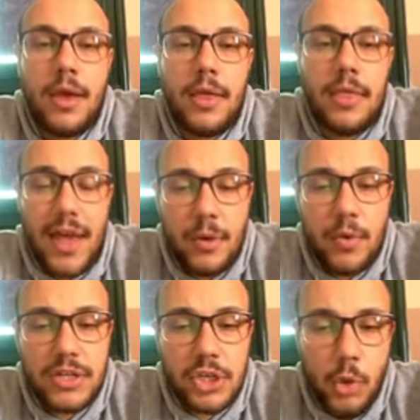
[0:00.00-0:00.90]
That
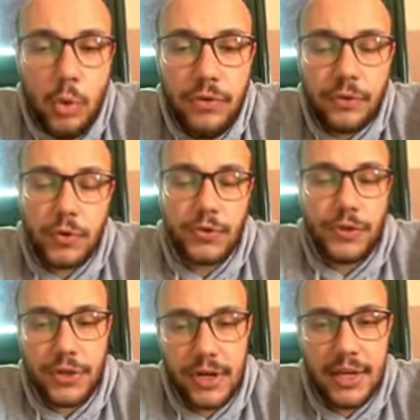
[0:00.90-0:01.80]
was all for the
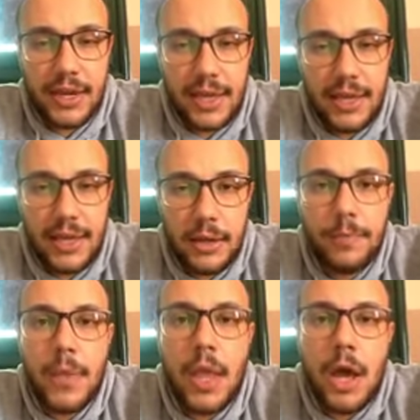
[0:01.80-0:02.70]
critical angle.
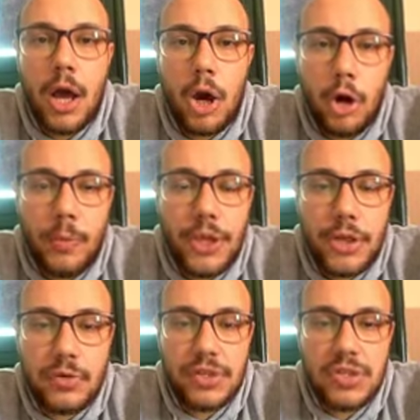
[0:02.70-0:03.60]
Hoping you
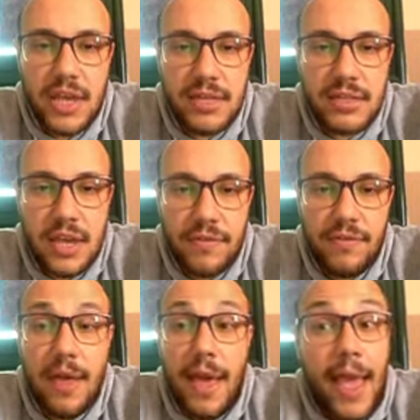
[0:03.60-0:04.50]
to stay safe
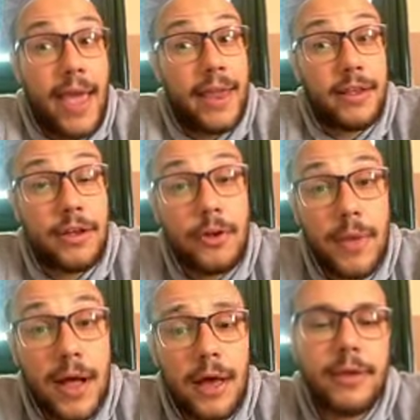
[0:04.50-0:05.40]
and
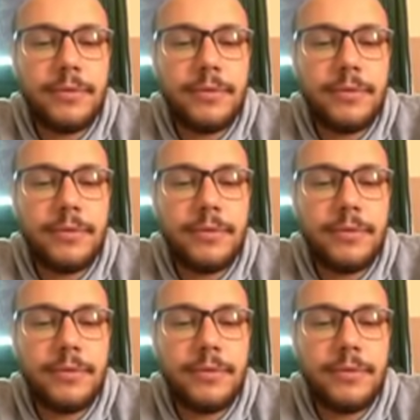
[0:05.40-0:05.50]
goodbye.